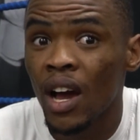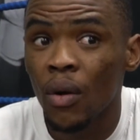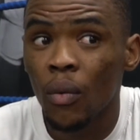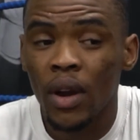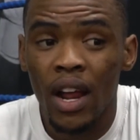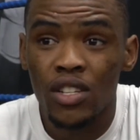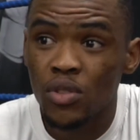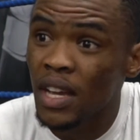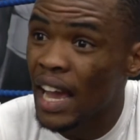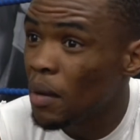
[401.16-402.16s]
when I was
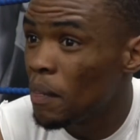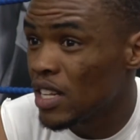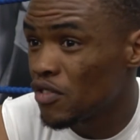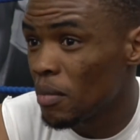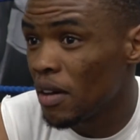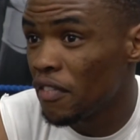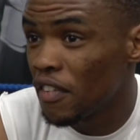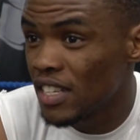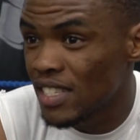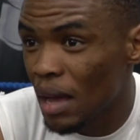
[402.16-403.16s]
doing hand pads for my
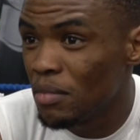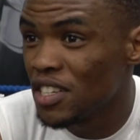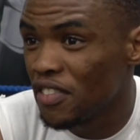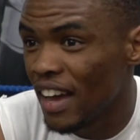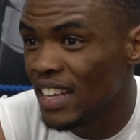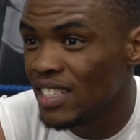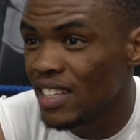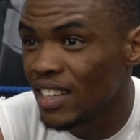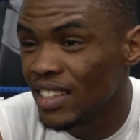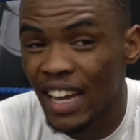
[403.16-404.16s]
first amateur fight,
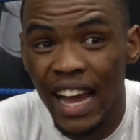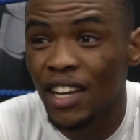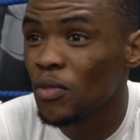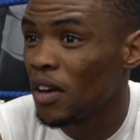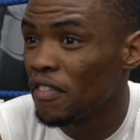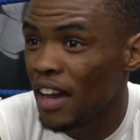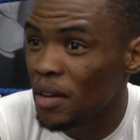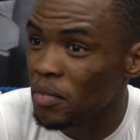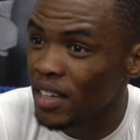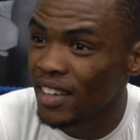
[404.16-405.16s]
the guy didn't want to fight me.